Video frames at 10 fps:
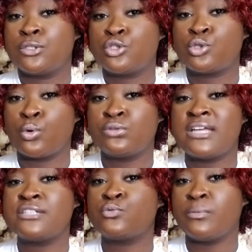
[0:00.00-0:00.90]
So
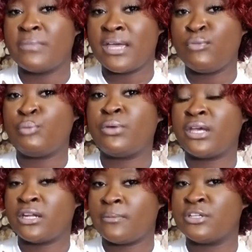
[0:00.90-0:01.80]
that's what made me pick it
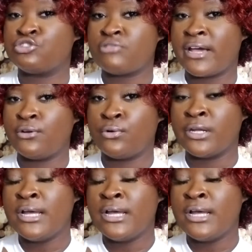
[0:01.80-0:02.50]
up and try it on.